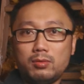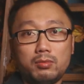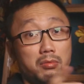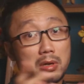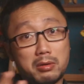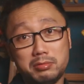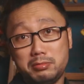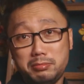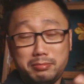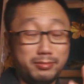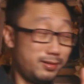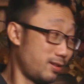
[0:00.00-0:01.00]
Wow,
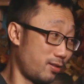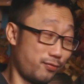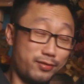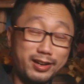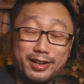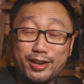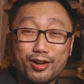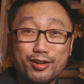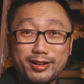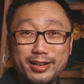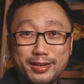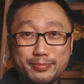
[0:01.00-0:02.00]
very
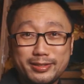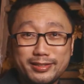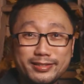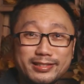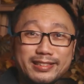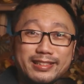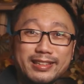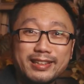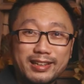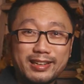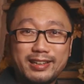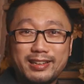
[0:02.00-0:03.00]
long name,
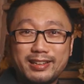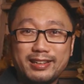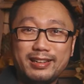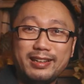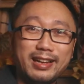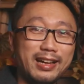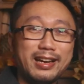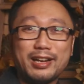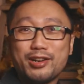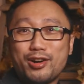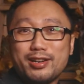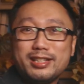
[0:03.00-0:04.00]
huh? And I
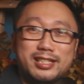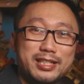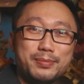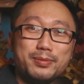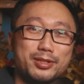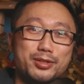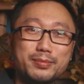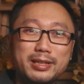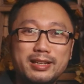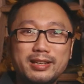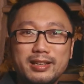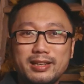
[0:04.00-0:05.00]
got it shipped to
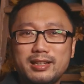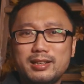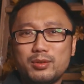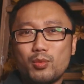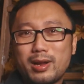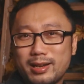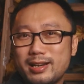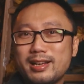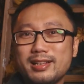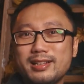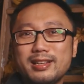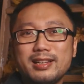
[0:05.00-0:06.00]
me in one
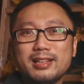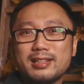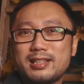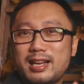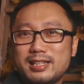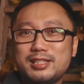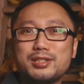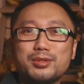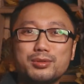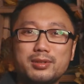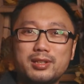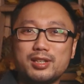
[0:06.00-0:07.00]
day thanks
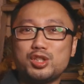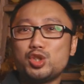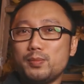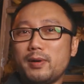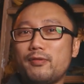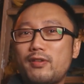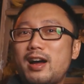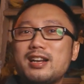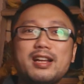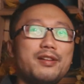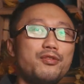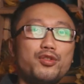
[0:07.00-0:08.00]
to the super fast
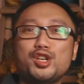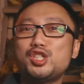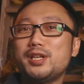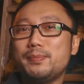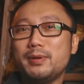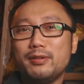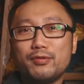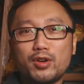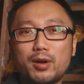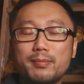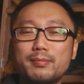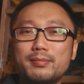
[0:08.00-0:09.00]
and free shipping
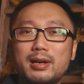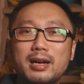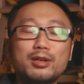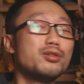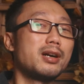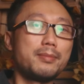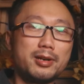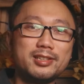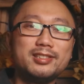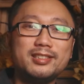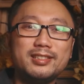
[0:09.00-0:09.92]
from Adorama.